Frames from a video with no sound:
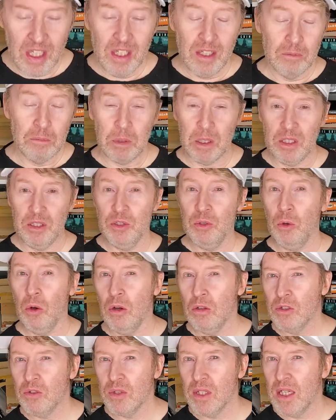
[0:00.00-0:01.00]
But you
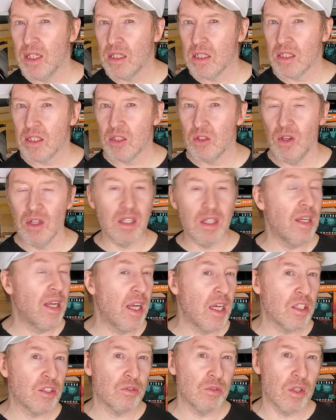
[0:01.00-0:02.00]
also get to select an
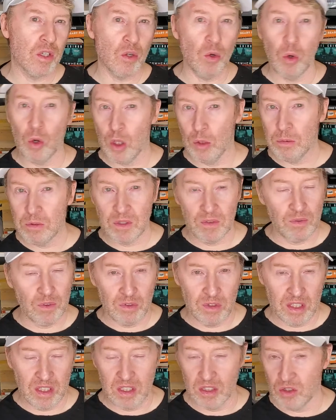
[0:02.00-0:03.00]
extra corpse if you're
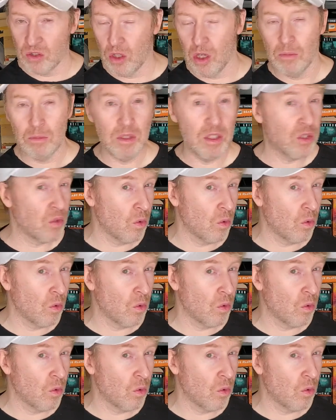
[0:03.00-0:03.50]
raising zombies,